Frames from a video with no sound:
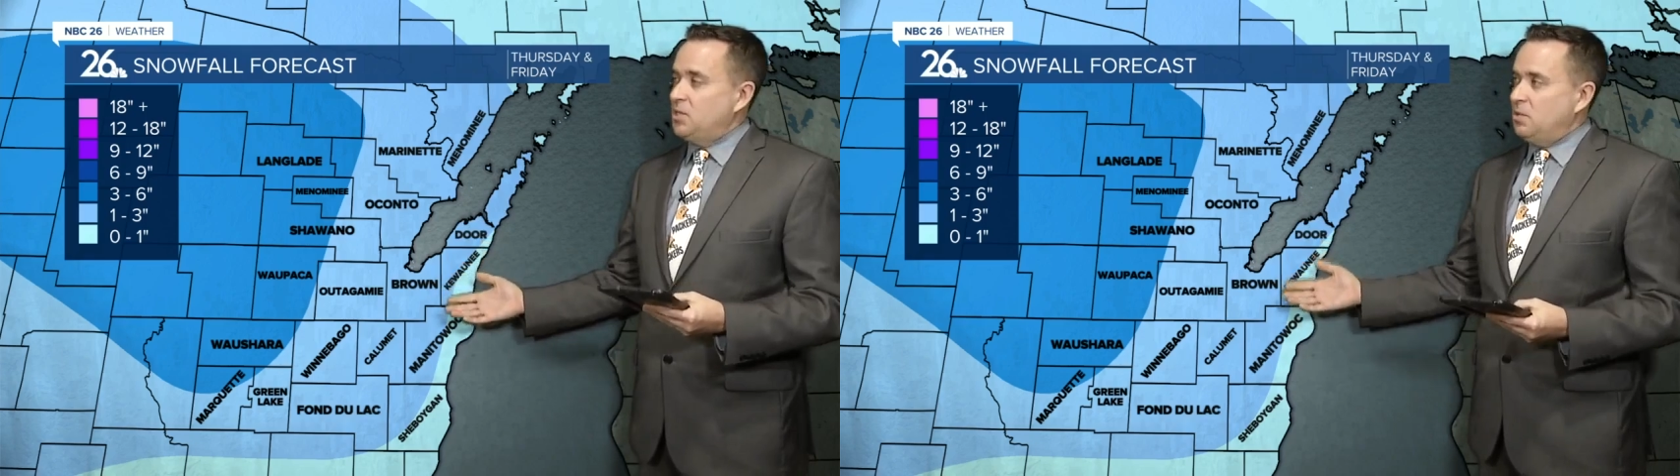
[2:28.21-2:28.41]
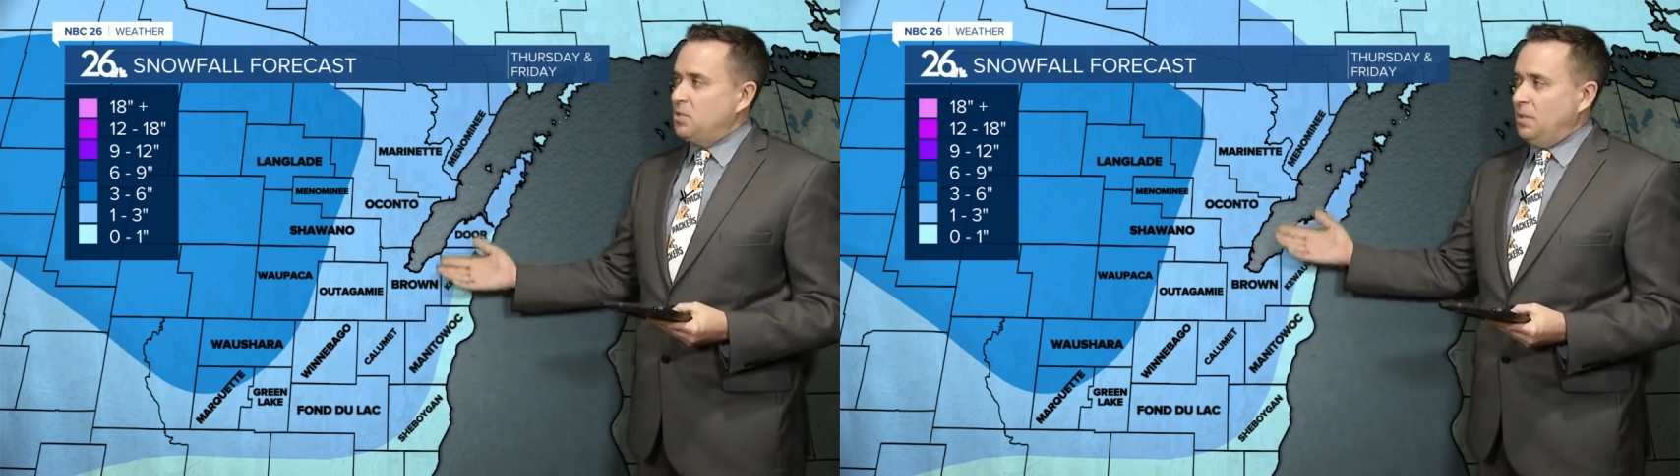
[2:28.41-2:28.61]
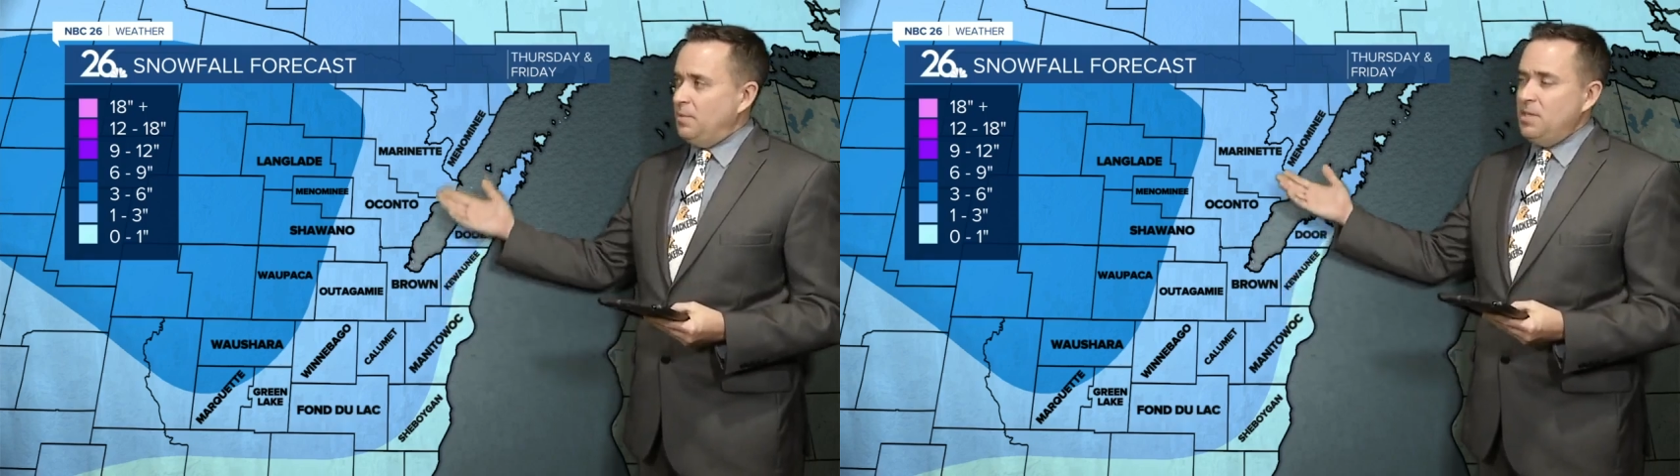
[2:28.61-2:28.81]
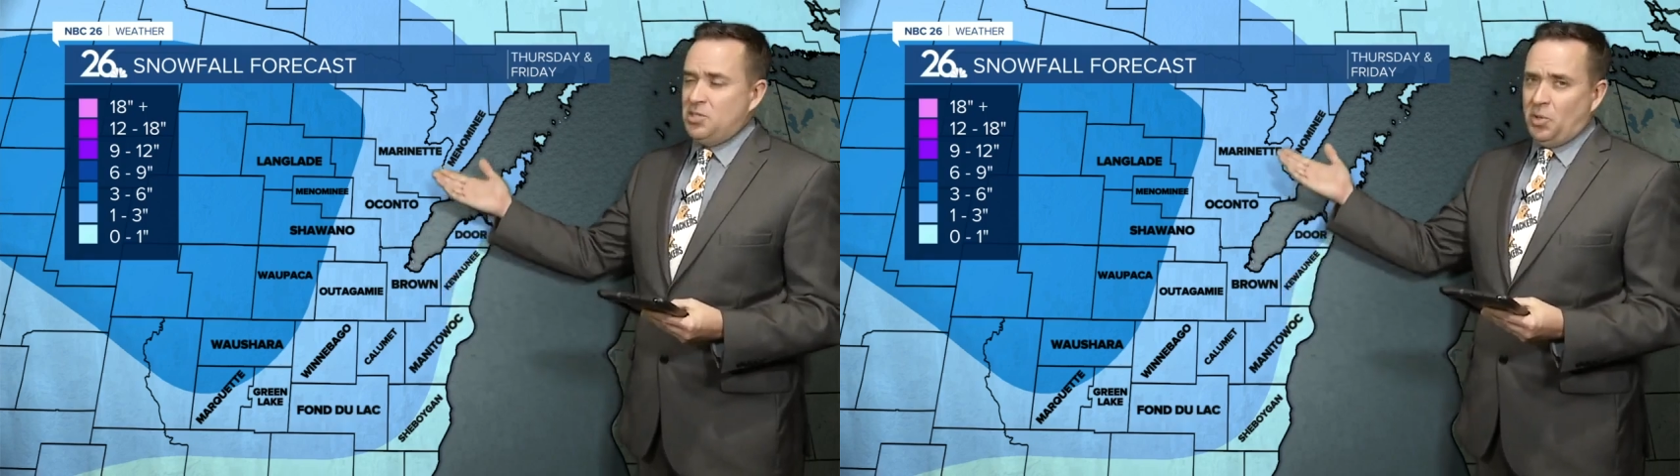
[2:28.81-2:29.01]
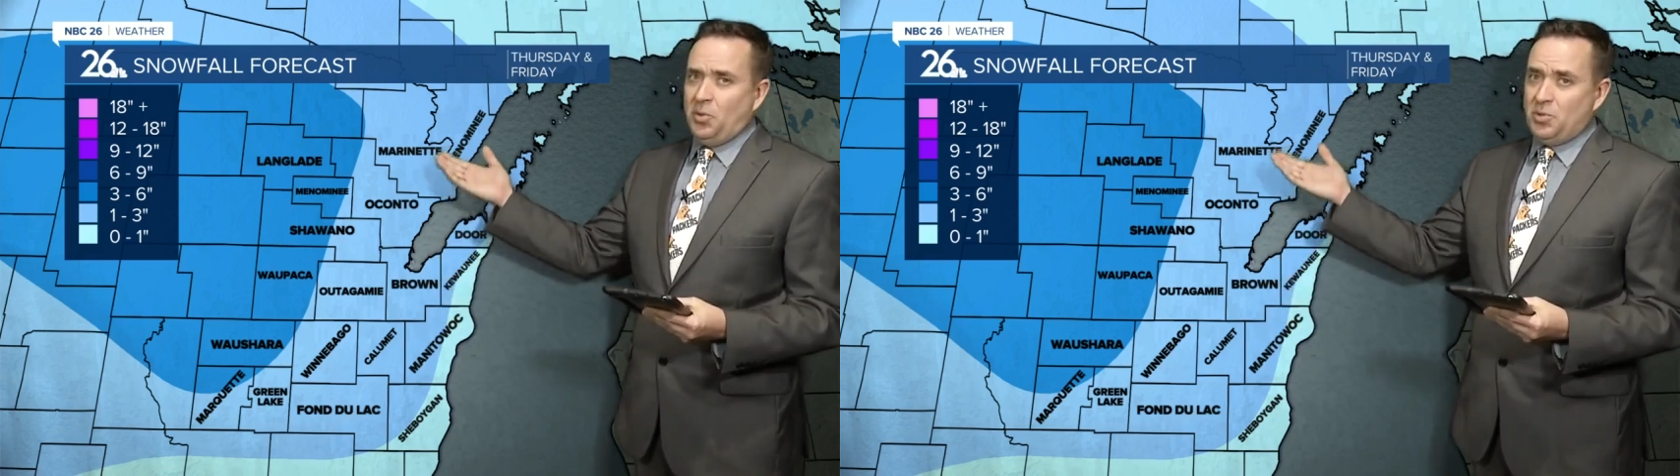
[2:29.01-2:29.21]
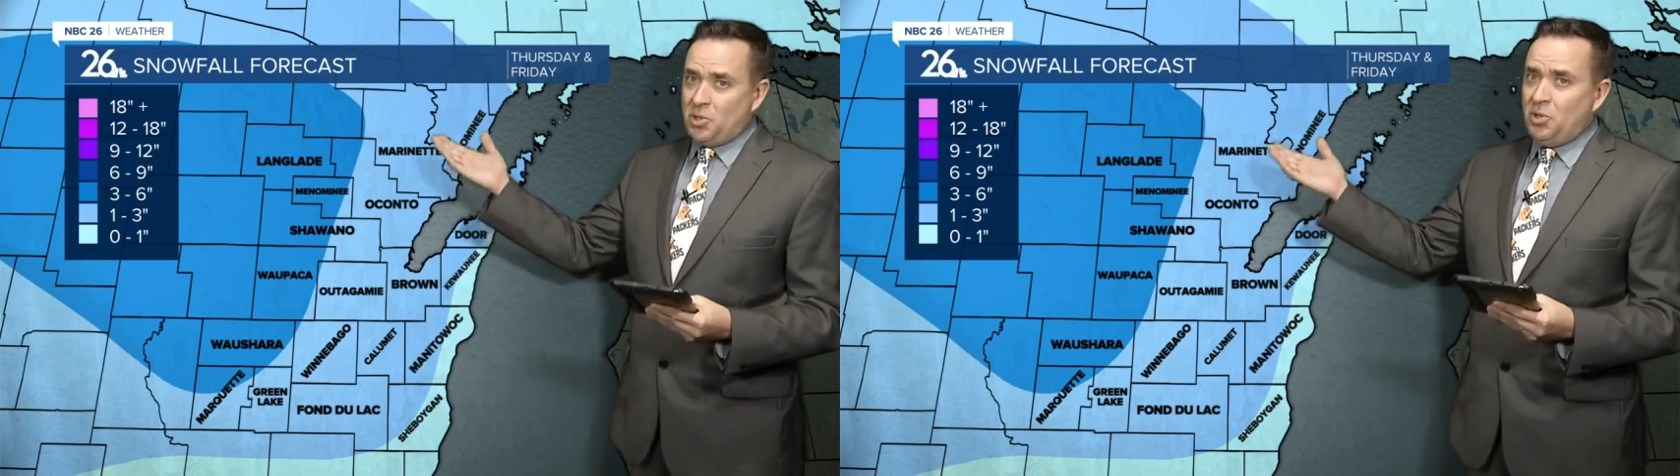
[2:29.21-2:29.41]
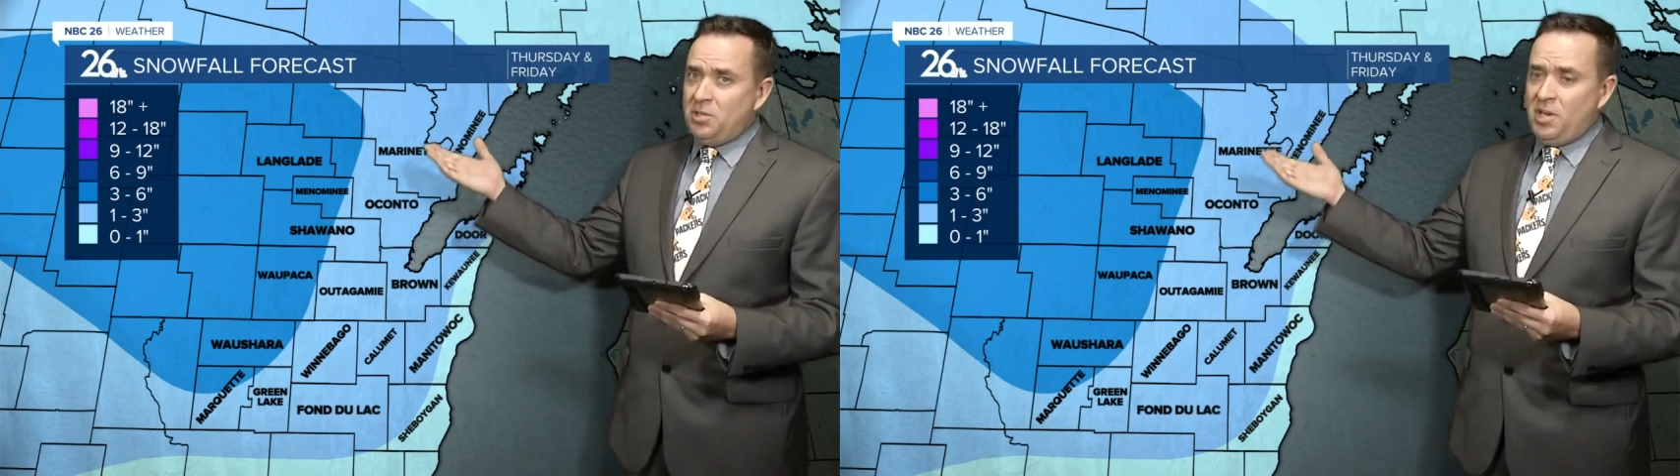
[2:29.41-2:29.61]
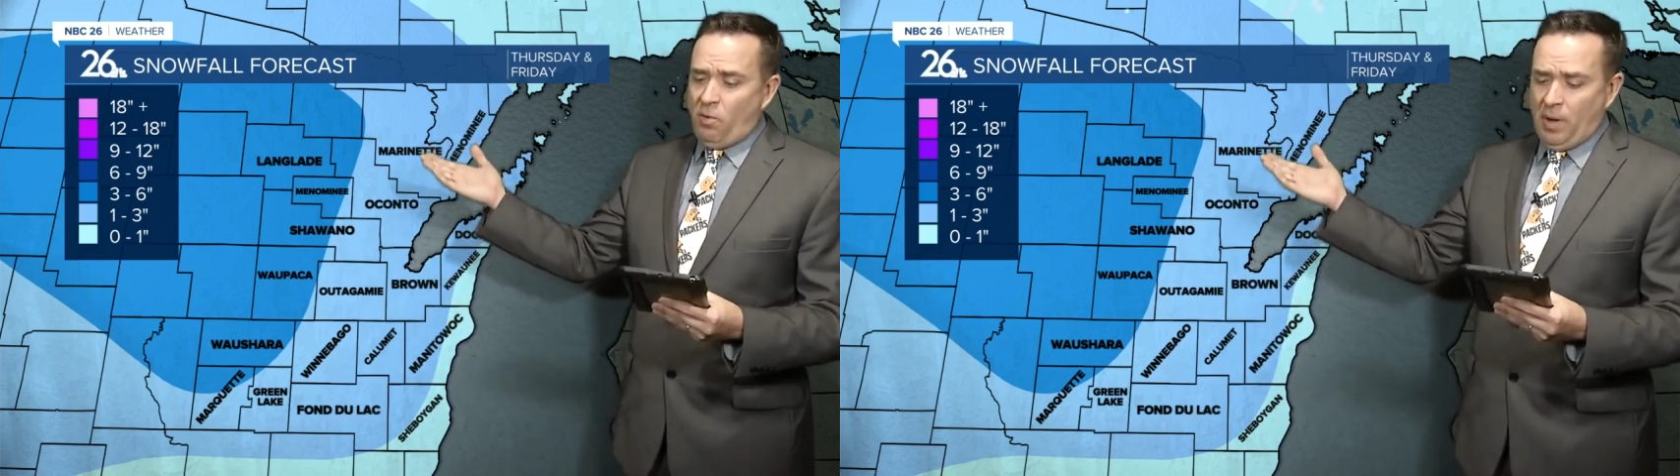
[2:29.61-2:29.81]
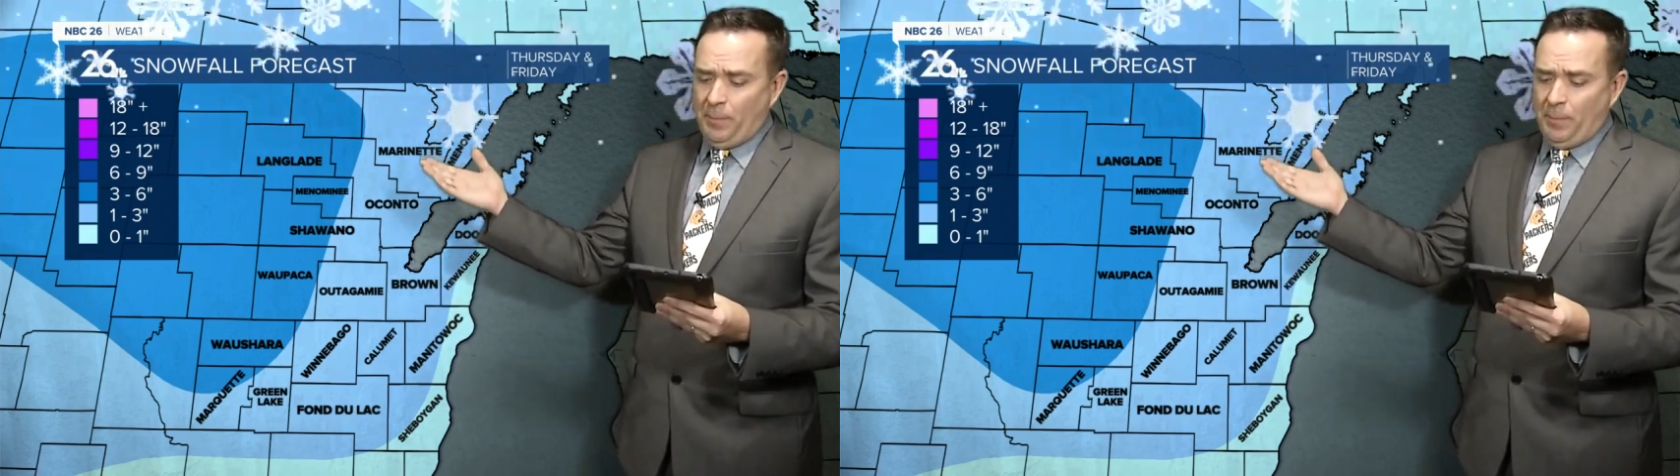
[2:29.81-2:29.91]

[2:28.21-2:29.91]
So some of these totals could go up a